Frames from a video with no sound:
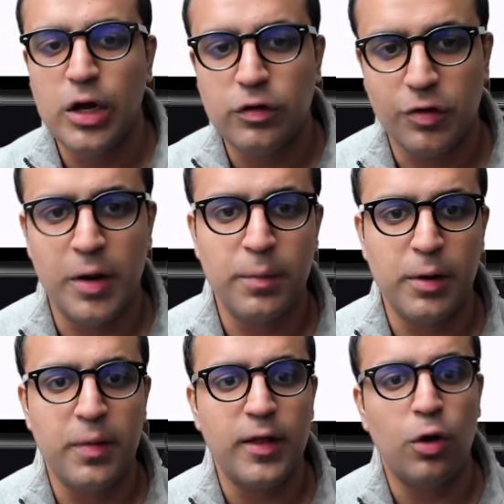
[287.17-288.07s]
So to
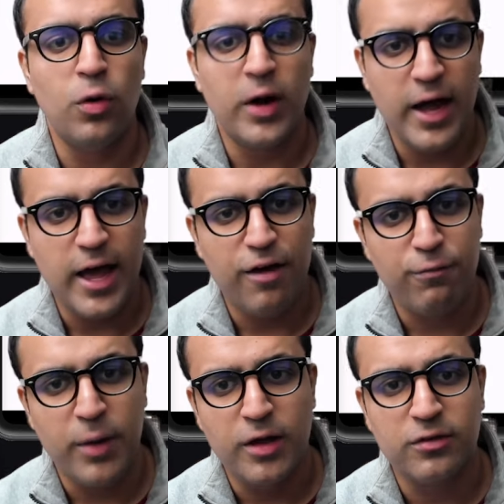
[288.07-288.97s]
implement the code, I have
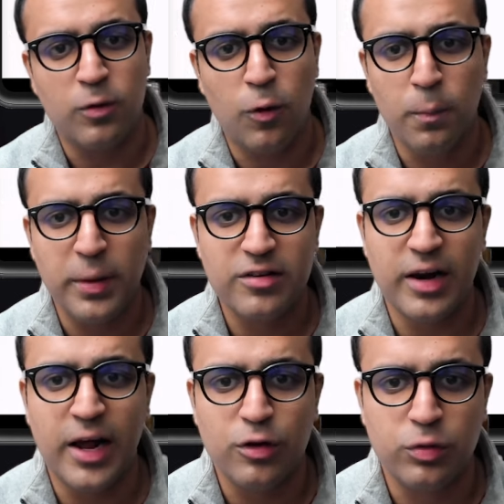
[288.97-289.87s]
my homepage
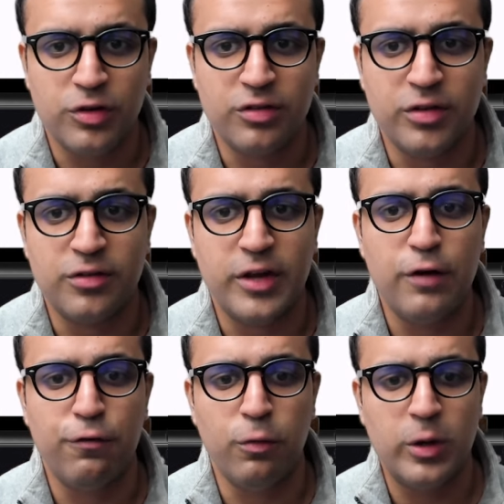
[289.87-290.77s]
class, which is a
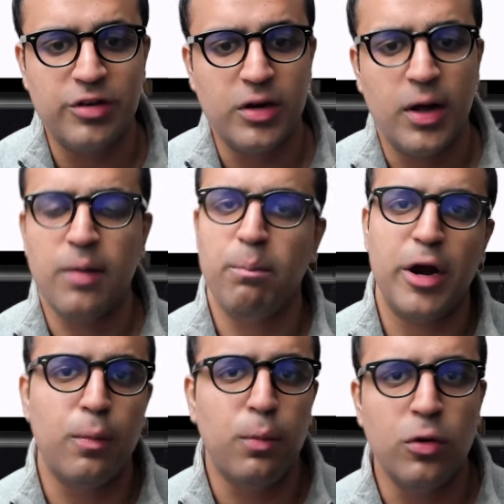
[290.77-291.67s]
stateful widget,
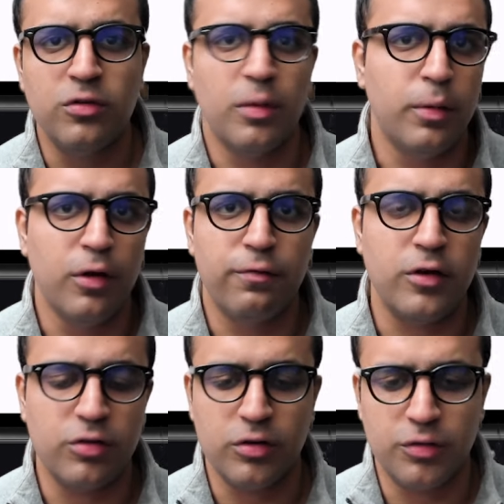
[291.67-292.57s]
bare bones. The build
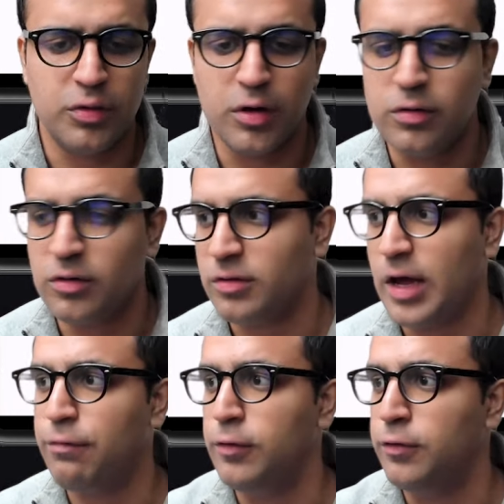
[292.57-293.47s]
function just returns a
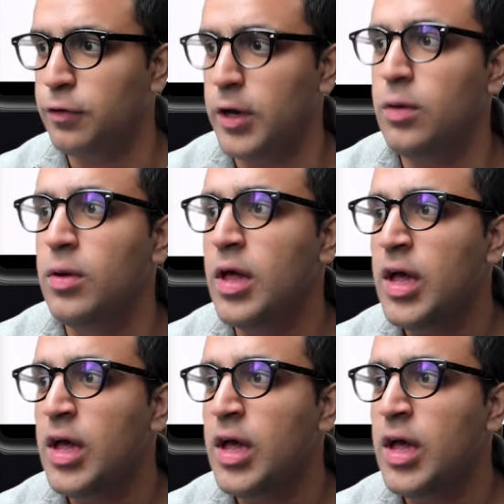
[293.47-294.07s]
scaffold for now.